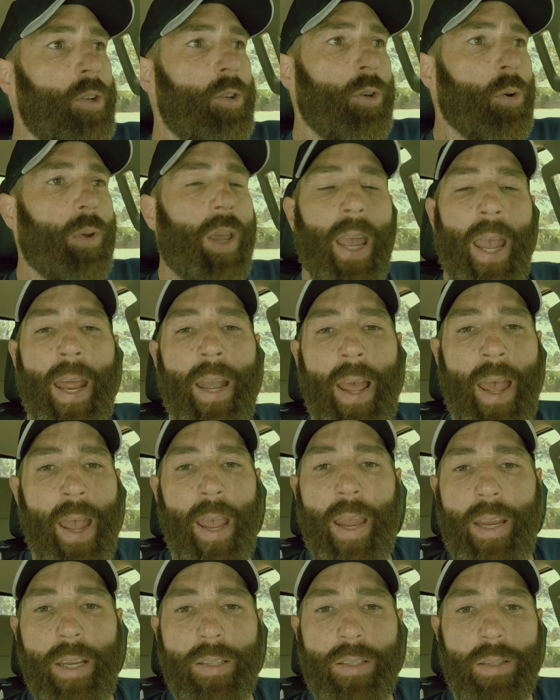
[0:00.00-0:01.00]
You can't
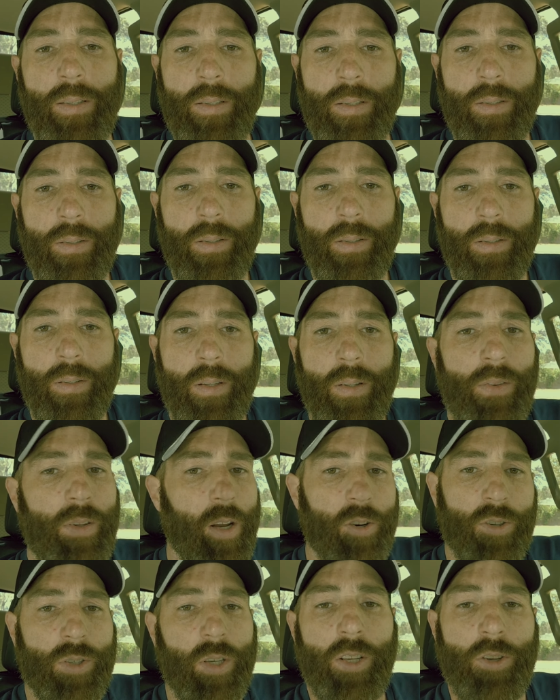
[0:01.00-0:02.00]
hate.
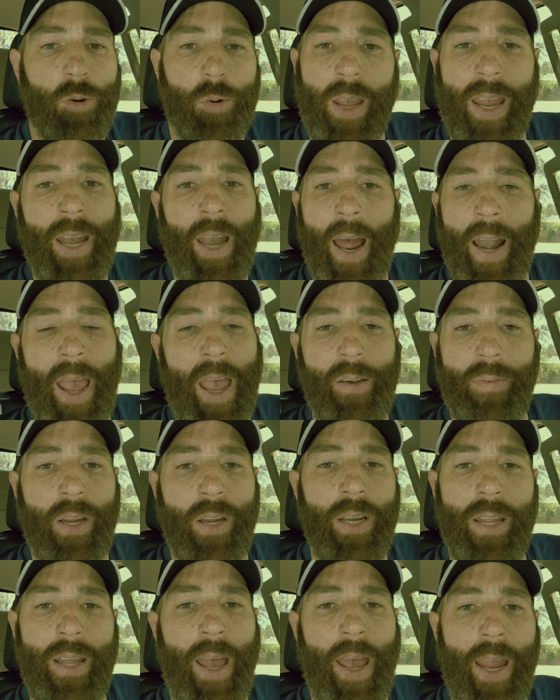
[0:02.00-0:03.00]
There's you cannot have
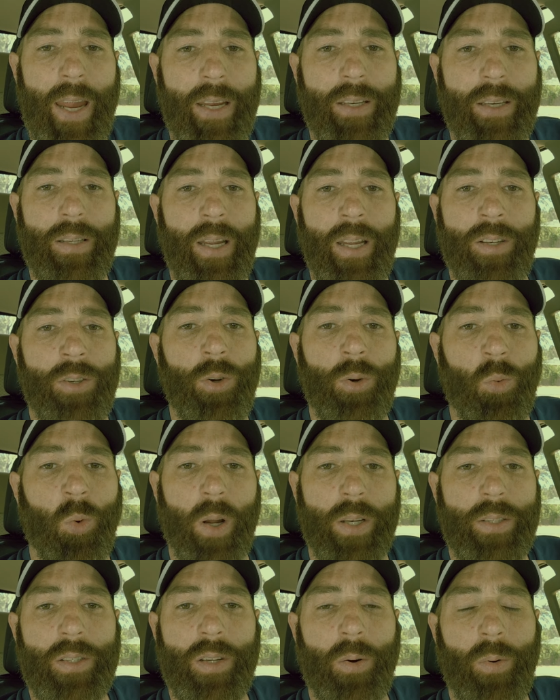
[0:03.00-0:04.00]
any hate in you
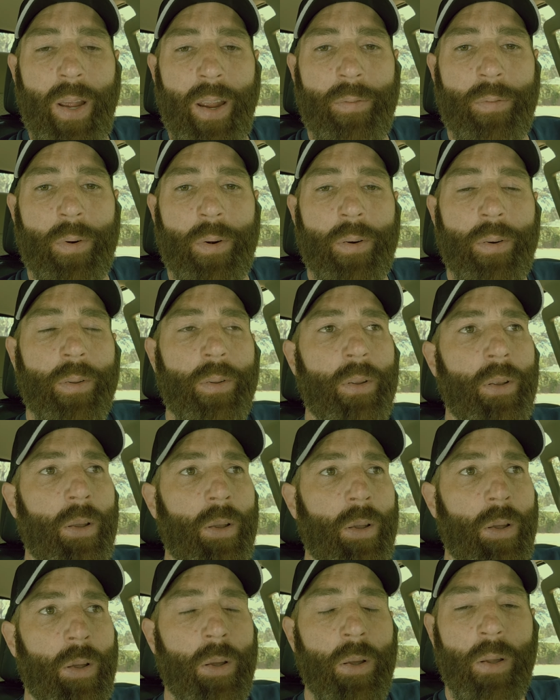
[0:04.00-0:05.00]
whatsoever
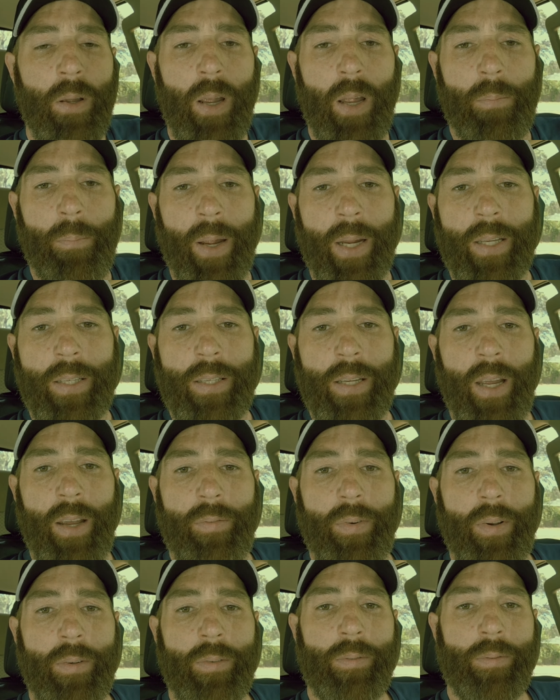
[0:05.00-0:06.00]
and make it to
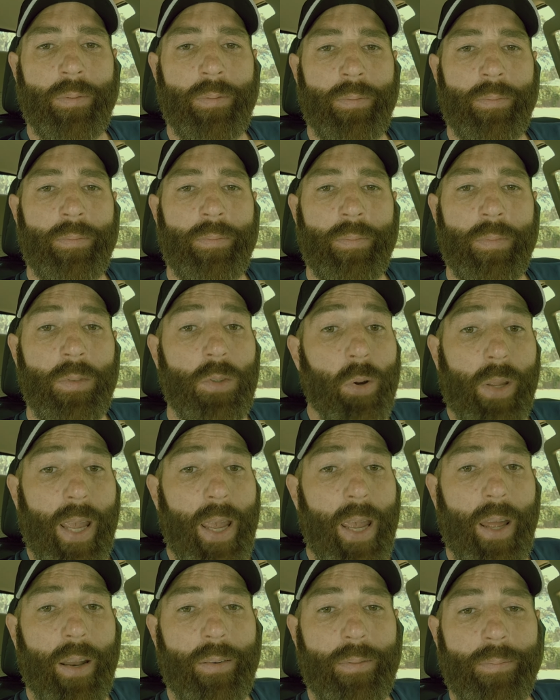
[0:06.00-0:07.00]
heaven. You
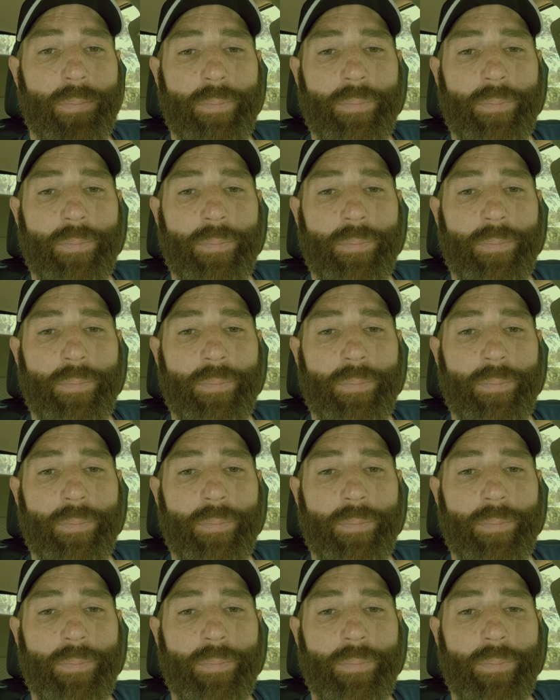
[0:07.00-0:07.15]
can't.